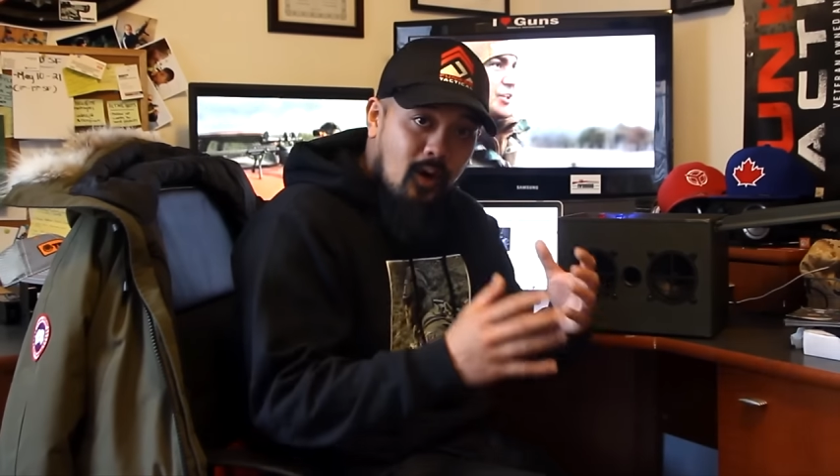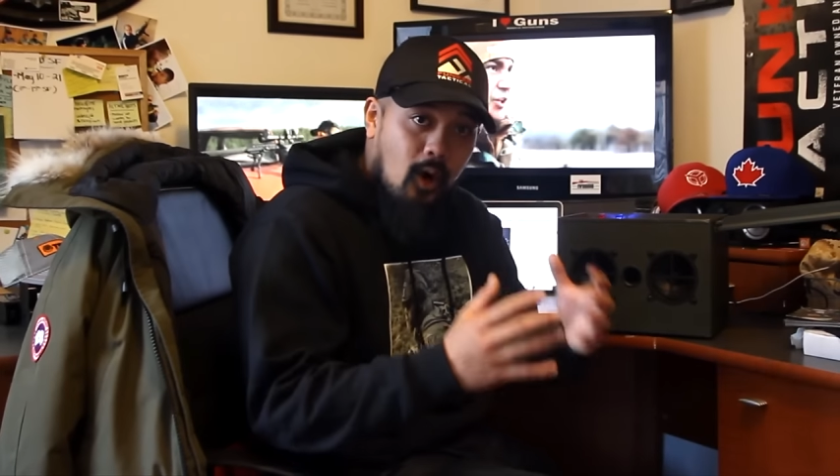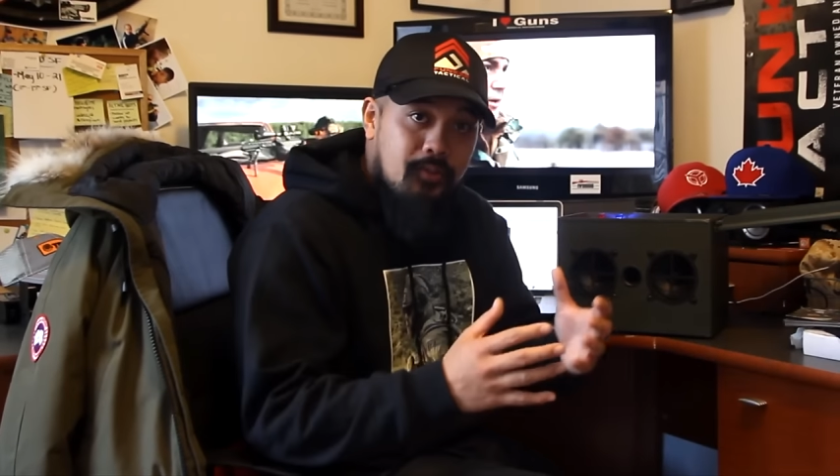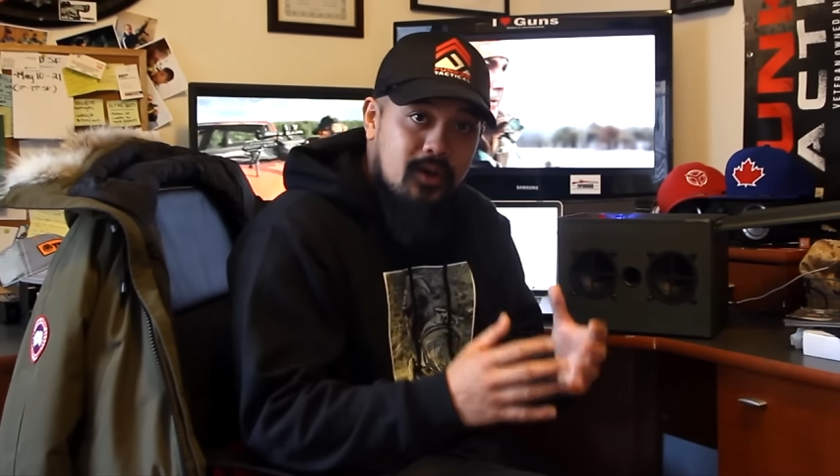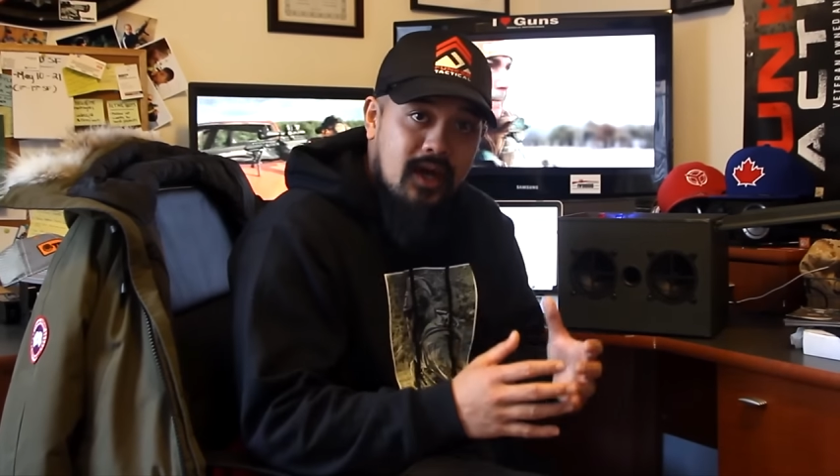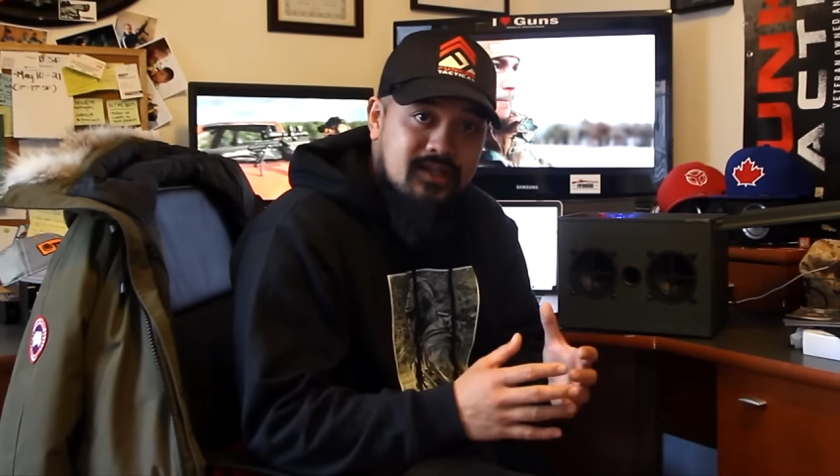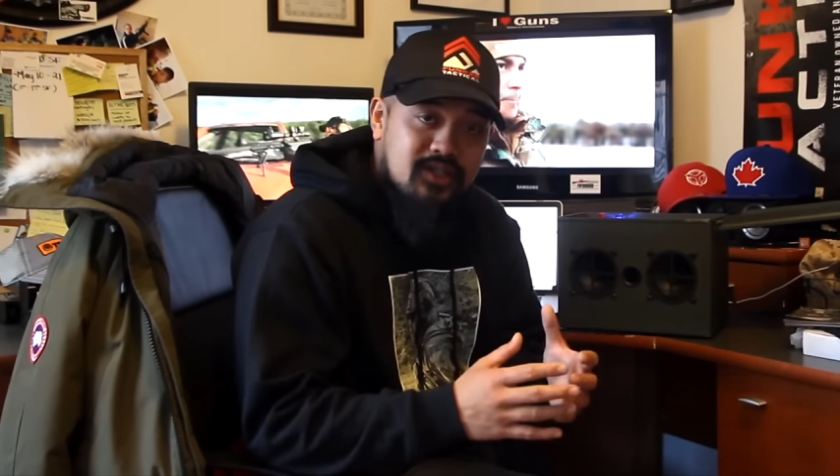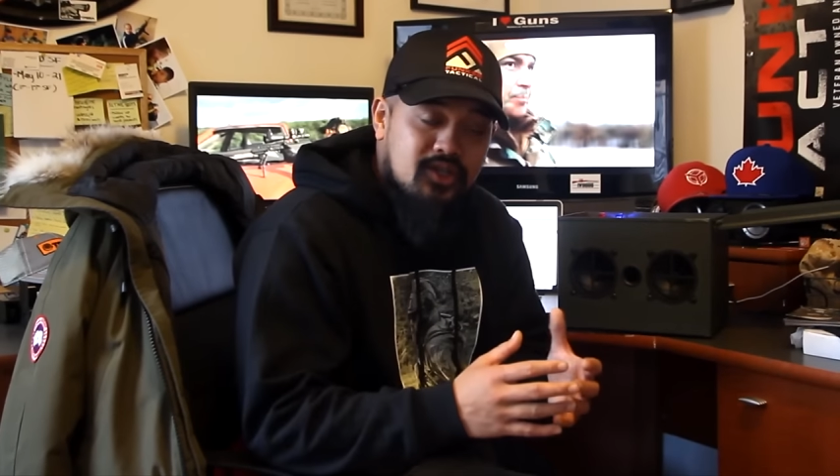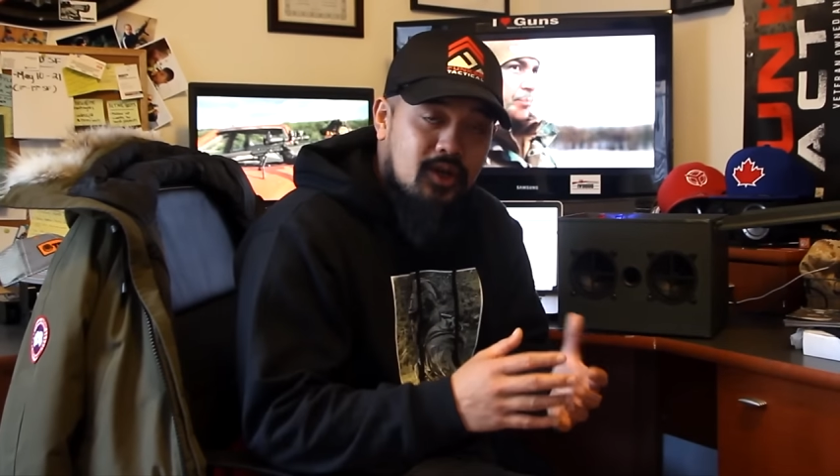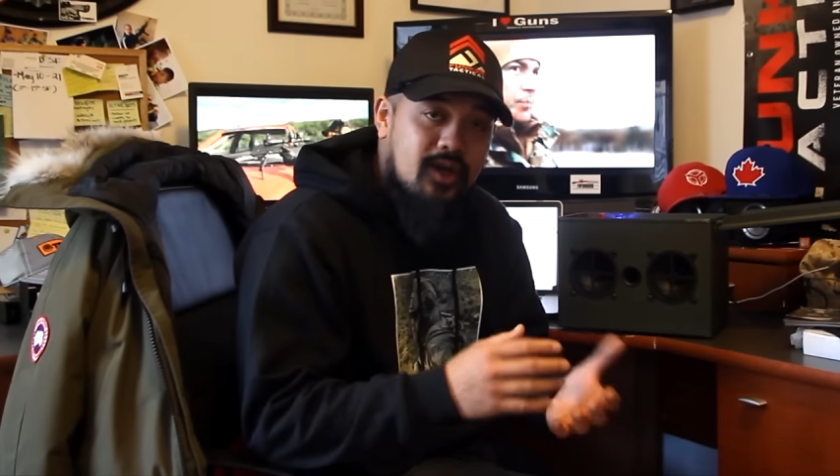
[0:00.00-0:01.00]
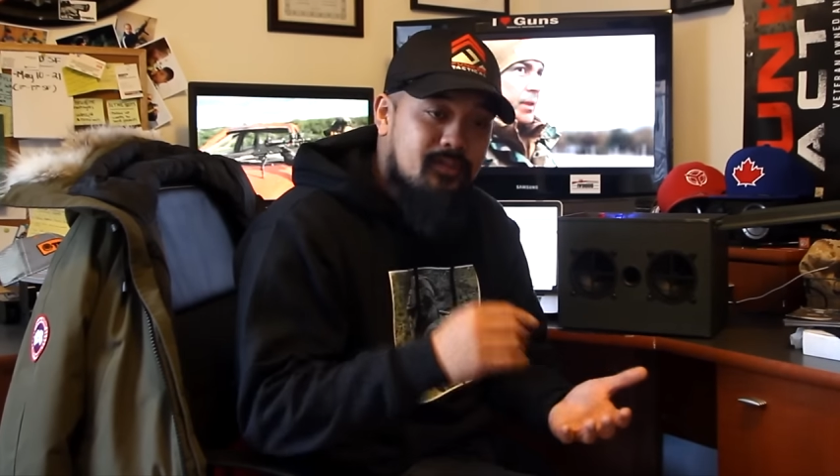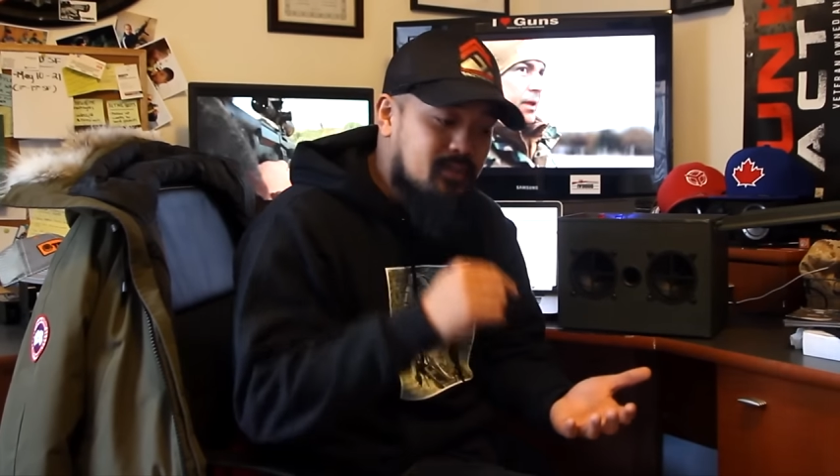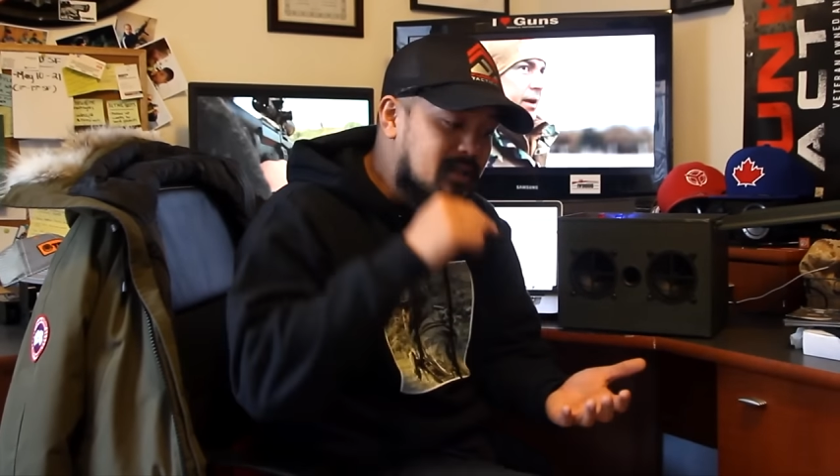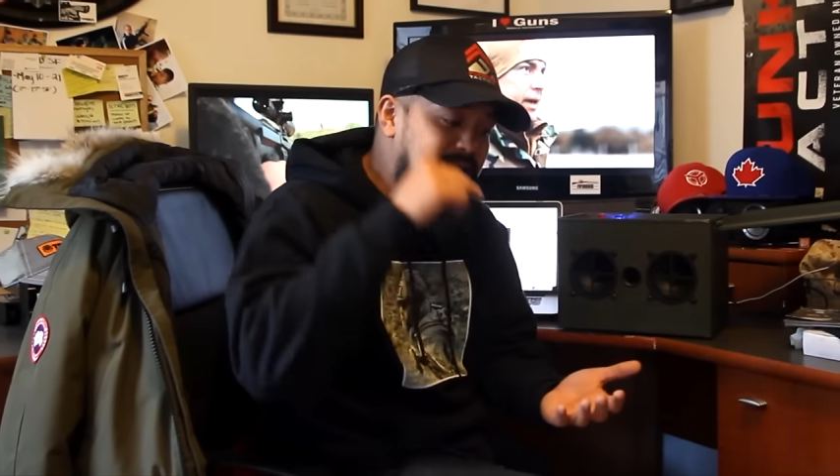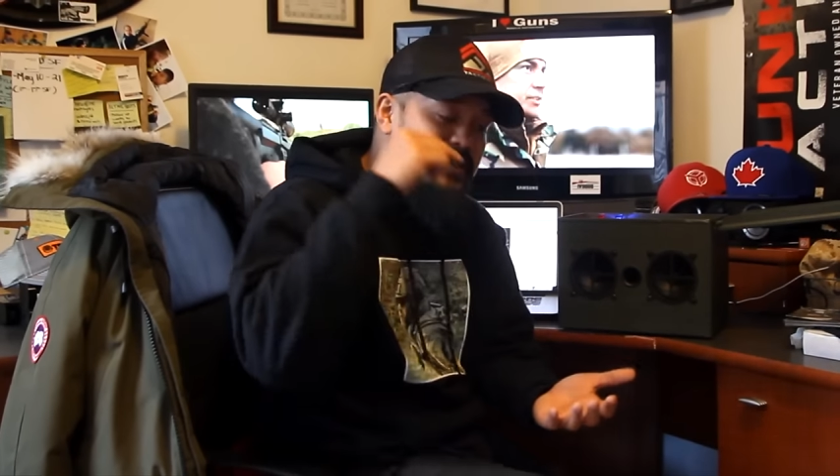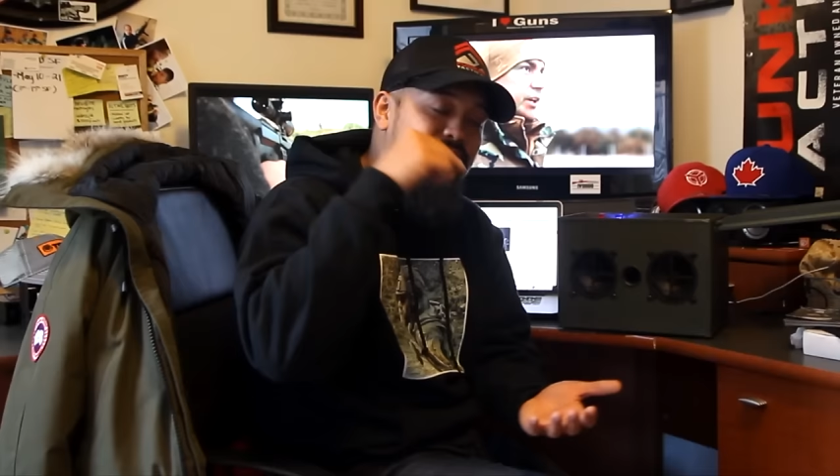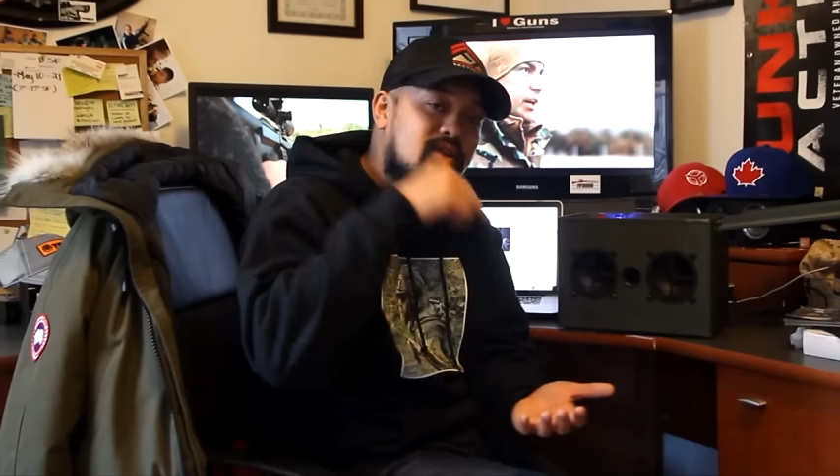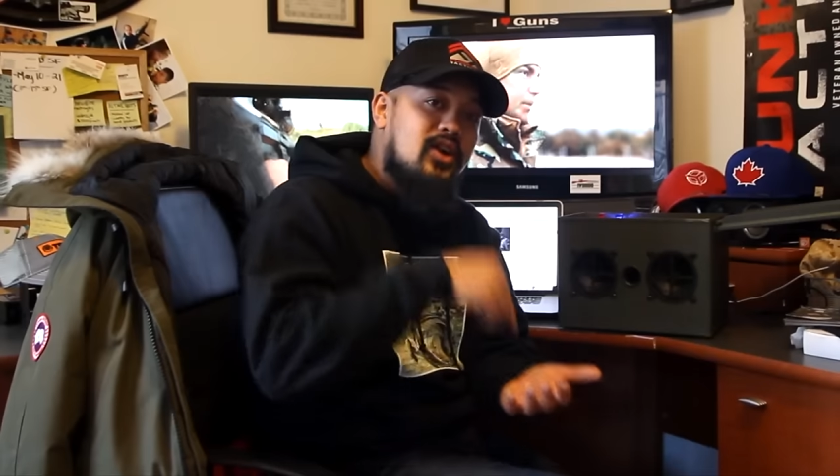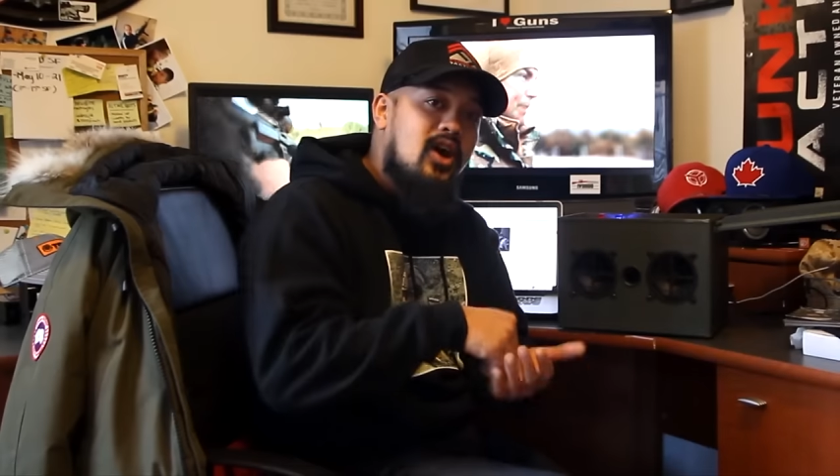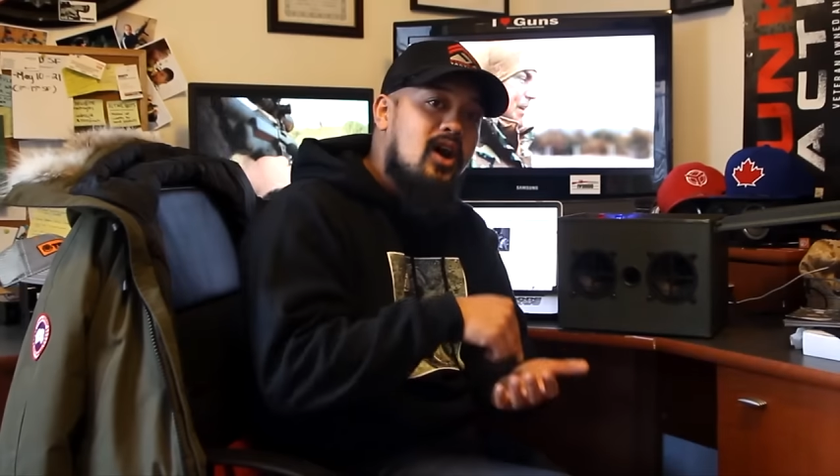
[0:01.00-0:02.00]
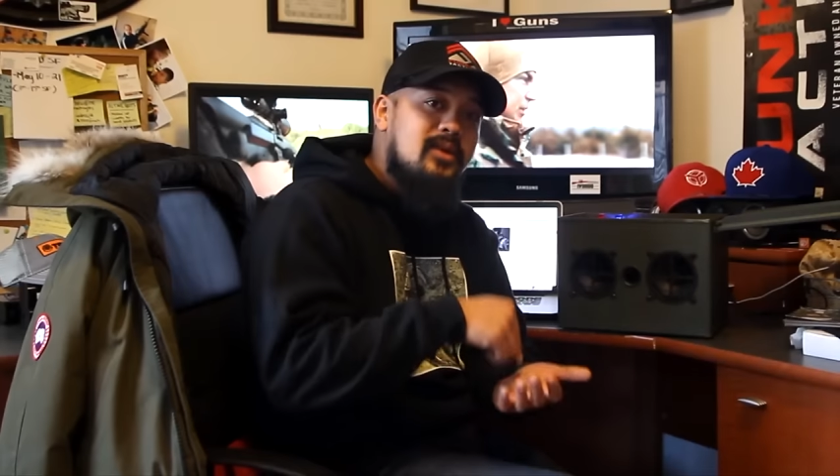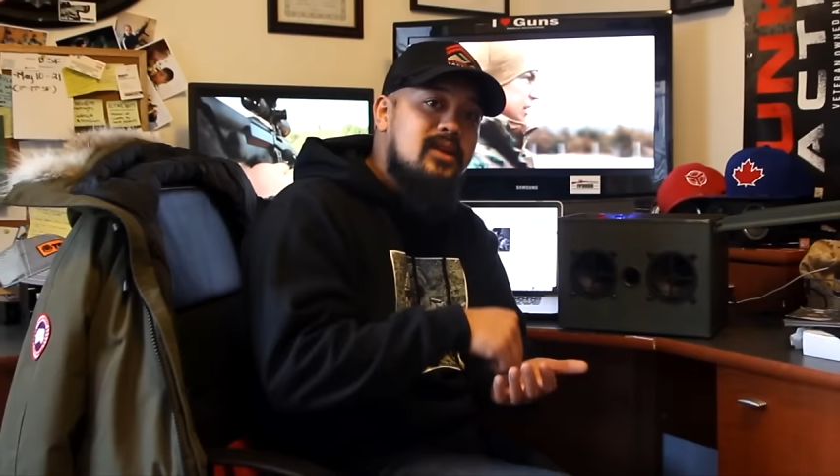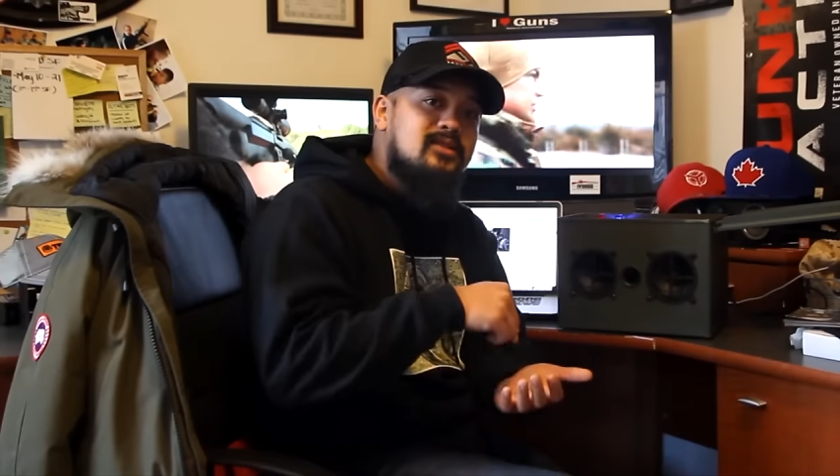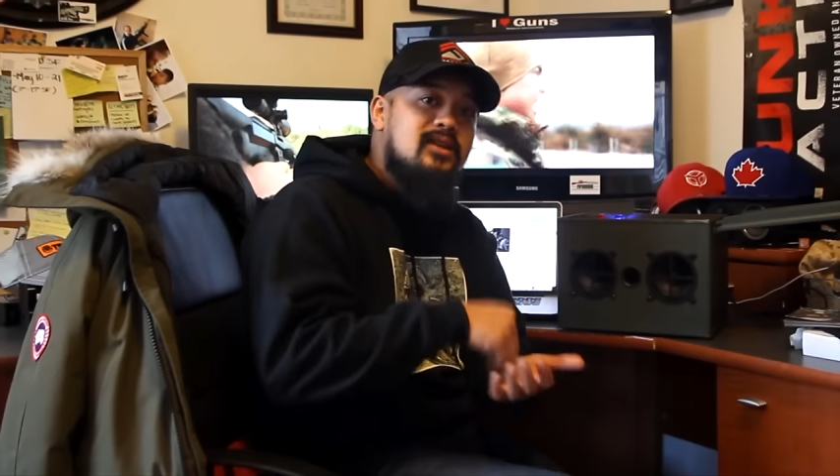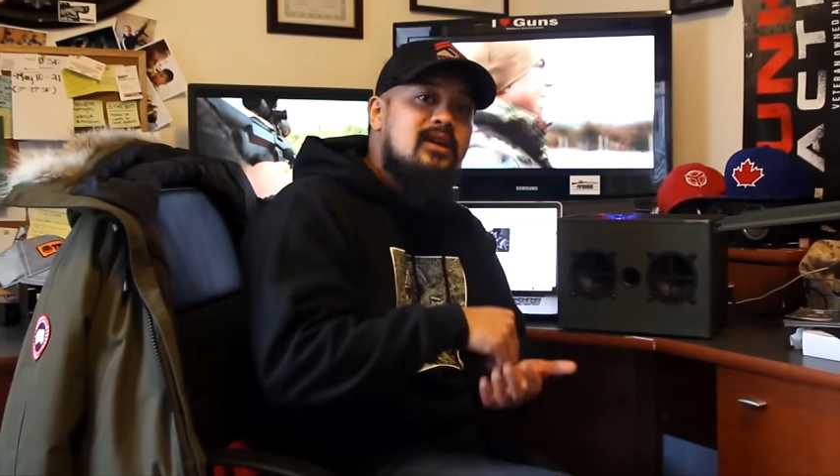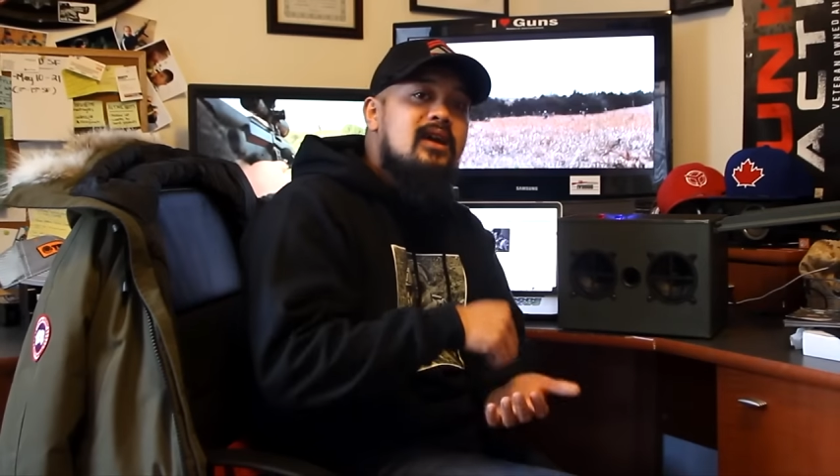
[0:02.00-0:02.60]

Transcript: Hope you guys enjoy it. Please leave a comment